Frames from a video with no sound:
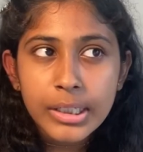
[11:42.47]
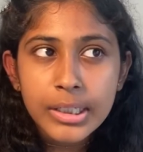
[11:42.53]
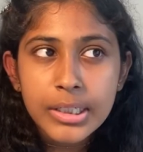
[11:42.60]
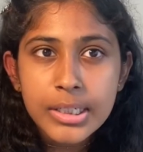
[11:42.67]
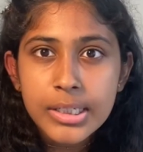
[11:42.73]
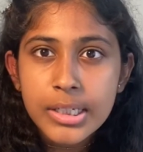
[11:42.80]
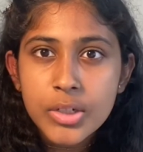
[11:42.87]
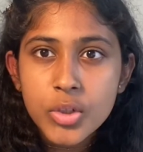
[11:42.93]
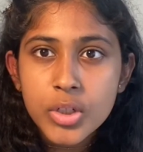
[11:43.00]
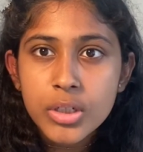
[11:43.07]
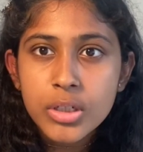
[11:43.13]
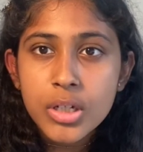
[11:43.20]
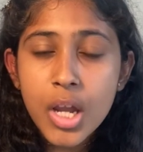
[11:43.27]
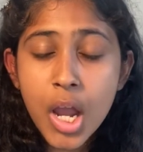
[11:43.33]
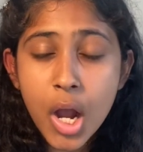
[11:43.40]

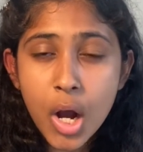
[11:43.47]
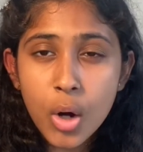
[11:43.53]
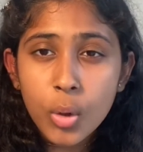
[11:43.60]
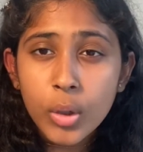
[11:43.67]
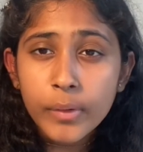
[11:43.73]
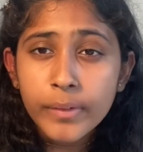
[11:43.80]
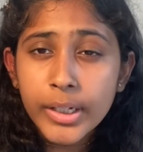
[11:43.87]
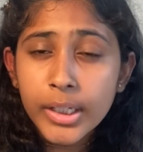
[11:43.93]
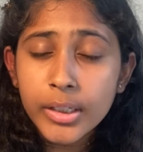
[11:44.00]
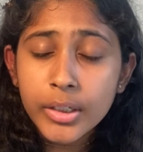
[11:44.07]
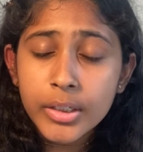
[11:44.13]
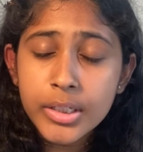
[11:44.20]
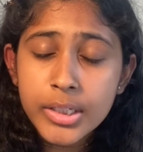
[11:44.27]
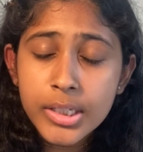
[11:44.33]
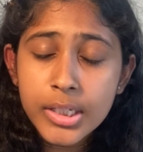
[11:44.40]
decision or regular
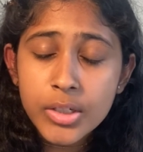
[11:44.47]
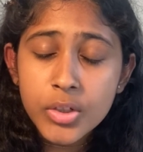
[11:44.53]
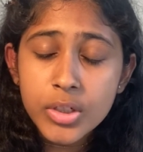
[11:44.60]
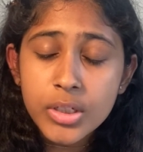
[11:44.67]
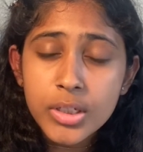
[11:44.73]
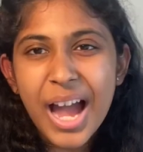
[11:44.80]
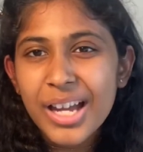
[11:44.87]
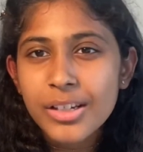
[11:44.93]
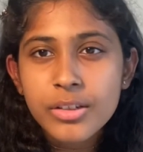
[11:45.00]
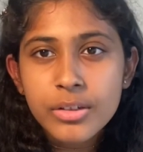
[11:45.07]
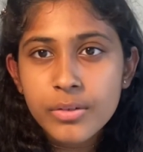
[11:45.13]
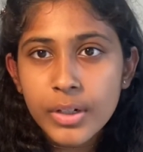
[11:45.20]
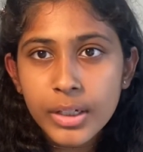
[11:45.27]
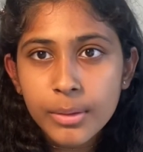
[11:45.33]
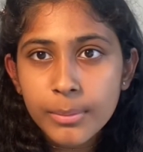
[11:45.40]
decision. I just
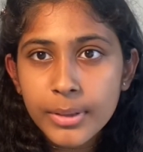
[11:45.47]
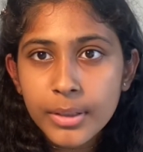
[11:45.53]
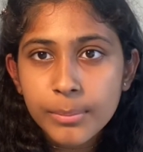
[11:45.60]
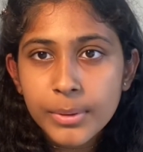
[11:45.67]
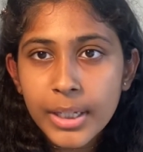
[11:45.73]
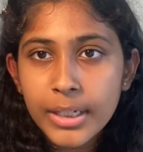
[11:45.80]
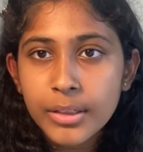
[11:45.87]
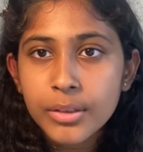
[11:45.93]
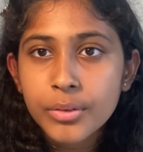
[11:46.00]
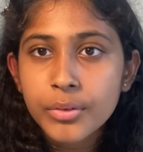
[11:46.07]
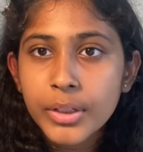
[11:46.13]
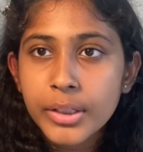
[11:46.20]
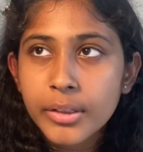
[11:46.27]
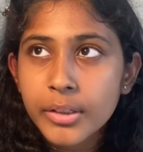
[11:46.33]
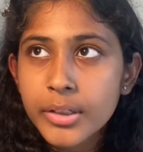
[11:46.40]
recommend applying to a
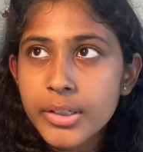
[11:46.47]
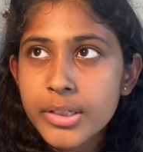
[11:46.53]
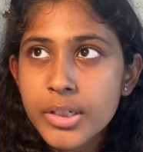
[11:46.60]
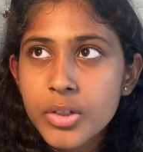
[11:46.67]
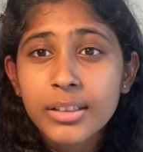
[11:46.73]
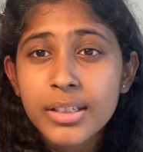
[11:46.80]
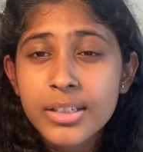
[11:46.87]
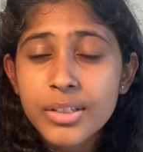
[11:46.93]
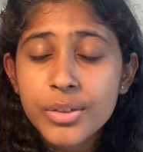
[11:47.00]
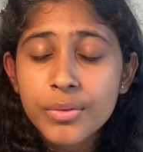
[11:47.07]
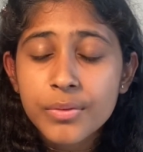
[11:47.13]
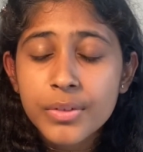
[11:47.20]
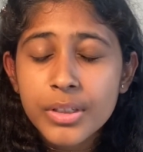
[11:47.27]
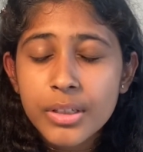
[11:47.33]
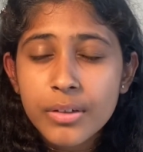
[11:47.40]
regular decision unless you
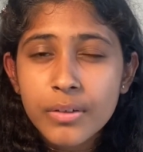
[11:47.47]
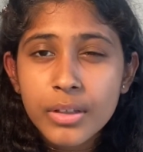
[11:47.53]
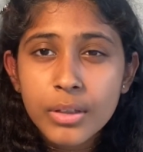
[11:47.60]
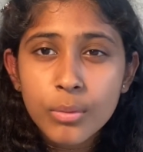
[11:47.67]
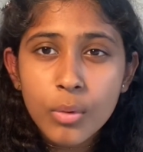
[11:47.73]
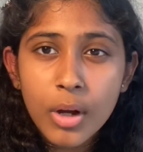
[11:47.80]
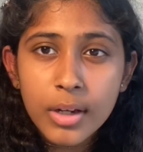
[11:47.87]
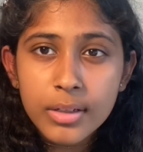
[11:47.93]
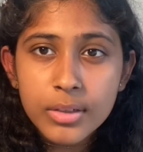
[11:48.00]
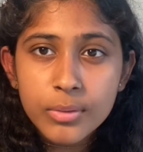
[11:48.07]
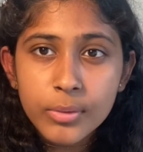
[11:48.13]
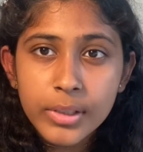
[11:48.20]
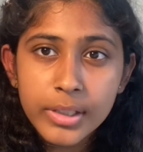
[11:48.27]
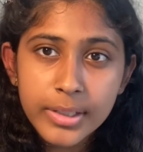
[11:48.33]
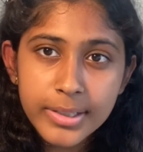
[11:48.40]
really, really want to
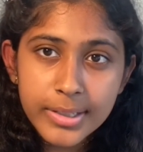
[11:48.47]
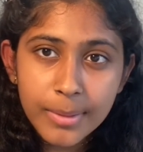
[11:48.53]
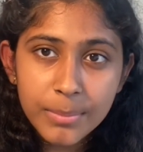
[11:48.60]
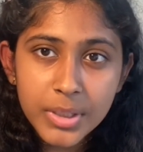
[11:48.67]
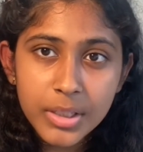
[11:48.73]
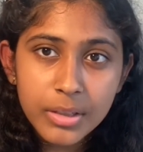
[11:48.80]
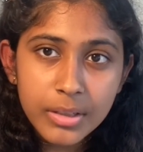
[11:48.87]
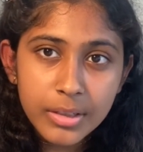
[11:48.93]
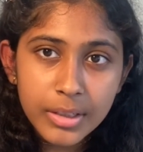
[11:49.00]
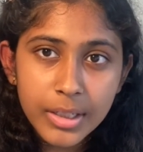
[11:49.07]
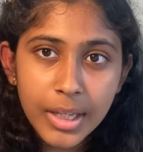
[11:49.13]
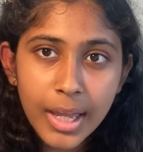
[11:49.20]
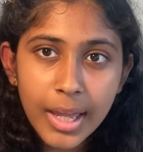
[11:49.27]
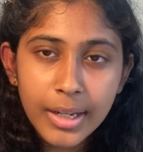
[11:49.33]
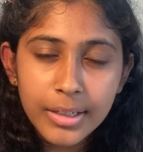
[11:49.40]
get accepted early
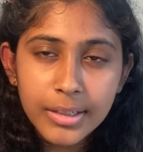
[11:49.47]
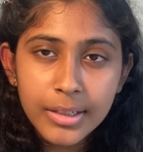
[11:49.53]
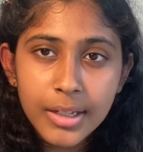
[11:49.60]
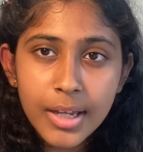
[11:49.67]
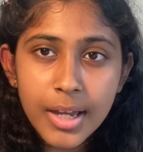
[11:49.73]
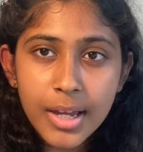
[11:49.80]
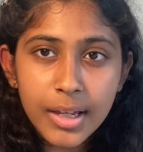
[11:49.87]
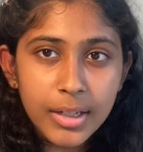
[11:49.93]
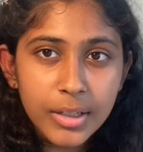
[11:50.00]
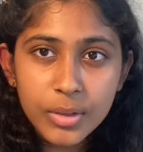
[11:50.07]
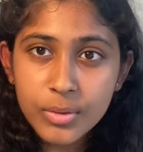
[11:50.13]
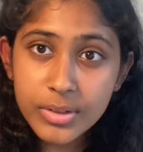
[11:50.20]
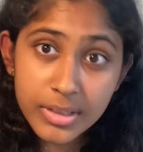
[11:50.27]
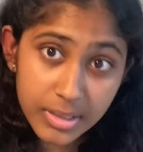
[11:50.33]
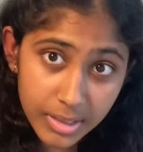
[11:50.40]
and, you know,
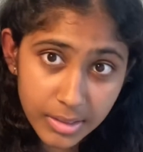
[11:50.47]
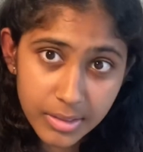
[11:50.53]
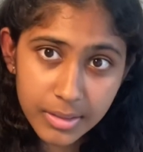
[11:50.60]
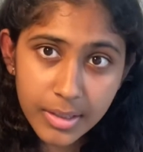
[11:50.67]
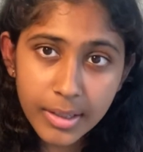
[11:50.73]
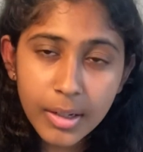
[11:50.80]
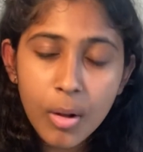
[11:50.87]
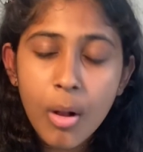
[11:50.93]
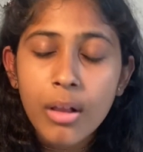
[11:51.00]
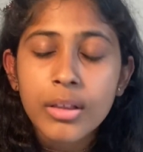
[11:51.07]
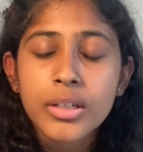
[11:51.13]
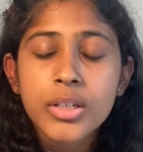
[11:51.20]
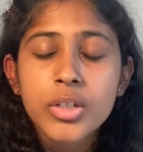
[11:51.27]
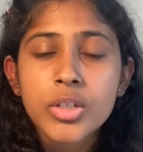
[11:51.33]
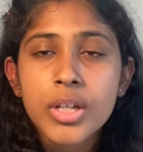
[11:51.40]
stick to that
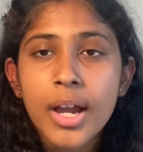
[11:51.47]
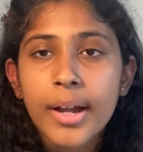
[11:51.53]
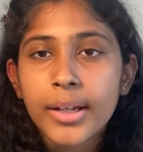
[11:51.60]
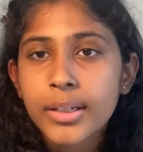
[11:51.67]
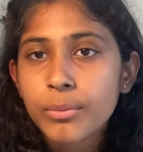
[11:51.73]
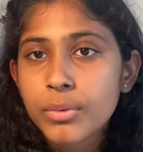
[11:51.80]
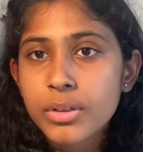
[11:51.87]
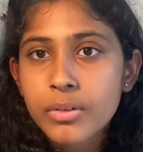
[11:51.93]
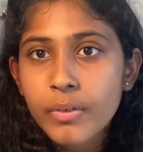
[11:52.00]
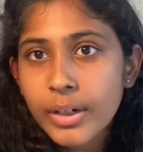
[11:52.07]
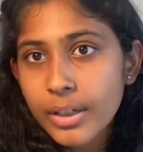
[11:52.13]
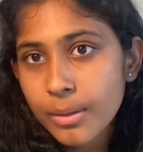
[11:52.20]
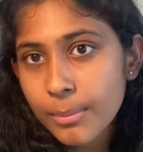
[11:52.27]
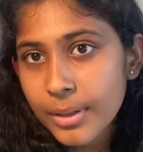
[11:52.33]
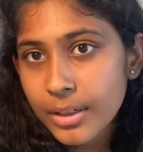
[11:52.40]
college. I'd
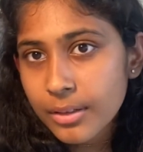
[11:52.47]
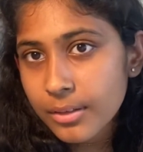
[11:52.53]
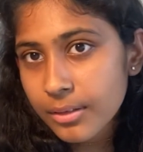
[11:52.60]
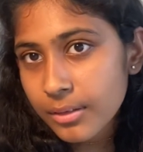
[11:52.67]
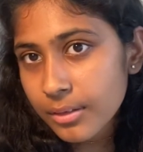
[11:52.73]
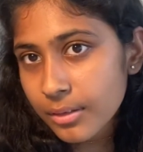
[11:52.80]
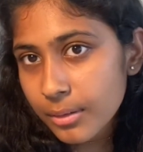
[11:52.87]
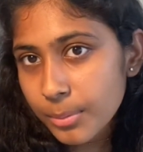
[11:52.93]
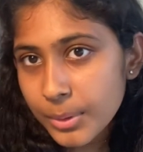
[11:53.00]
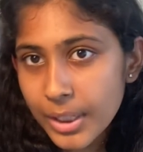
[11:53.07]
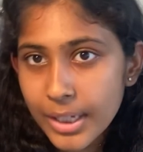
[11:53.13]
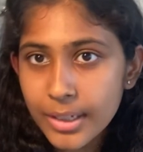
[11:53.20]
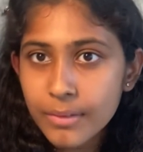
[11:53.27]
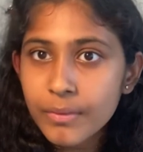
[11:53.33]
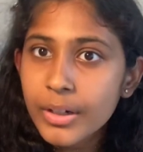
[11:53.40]
recommend
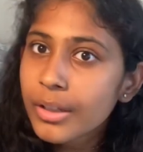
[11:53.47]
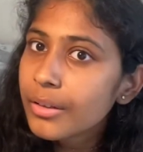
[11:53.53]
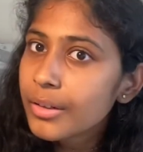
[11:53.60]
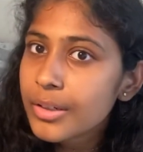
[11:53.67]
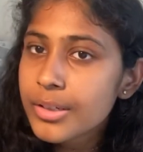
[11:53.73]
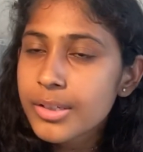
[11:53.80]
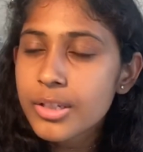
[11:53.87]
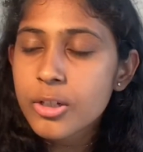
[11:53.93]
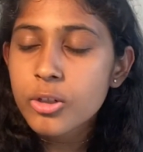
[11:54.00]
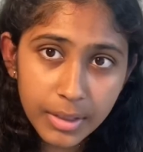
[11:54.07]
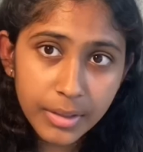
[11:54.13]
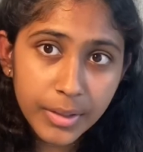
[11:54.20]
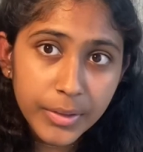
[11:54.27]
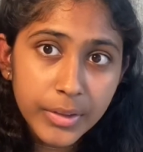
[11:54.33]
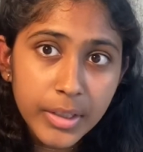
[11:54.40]
applying regular decision.
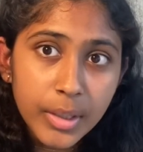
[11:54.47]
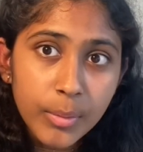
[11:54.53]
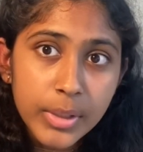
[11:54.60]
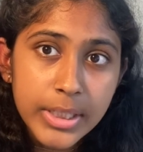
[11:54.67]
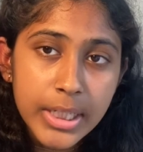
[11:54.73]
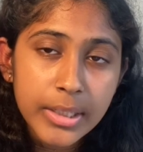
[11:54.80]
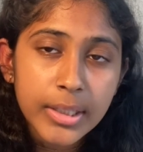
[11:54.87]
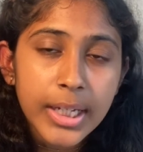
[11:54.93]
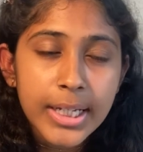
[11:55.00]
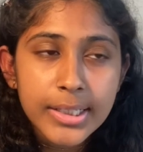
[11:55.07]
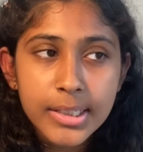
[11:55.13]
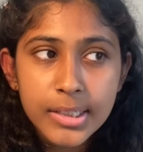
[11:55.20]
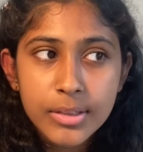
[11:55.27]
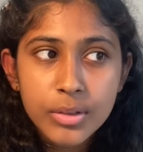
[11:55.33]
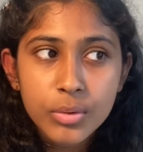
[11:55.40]
Another thing I want to tell you guys
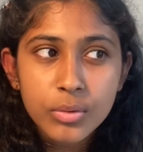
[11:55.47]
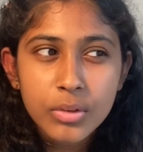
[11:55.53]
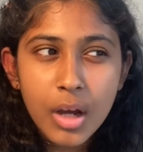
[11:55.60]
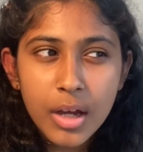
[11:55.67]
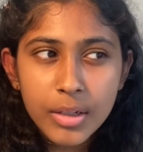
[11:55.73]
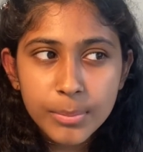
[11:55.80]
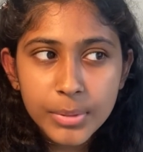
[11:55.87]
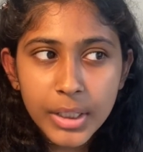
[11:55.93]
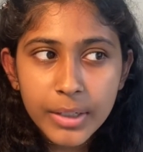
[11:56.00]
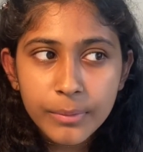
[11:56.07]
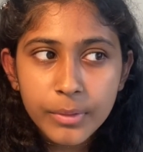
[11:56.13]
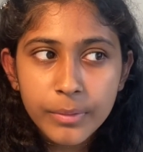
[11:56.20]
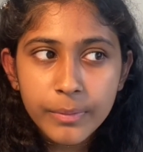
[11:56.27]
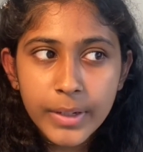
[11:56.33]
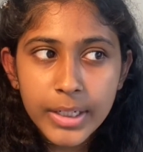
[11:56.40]
is to not apply for
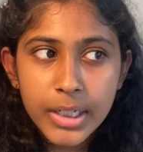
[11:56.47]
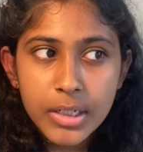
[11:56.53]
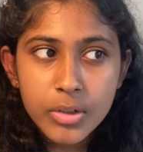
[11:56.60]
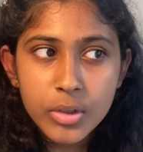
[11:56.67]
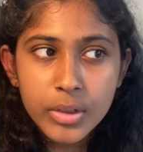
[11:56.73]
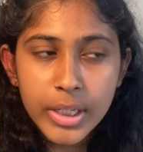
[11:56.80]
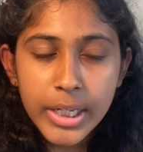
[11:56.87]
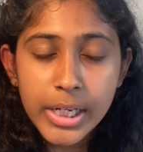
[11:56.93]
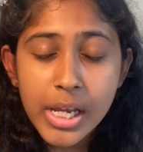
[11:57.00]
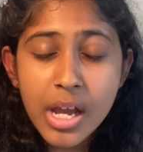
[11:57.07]
financial aid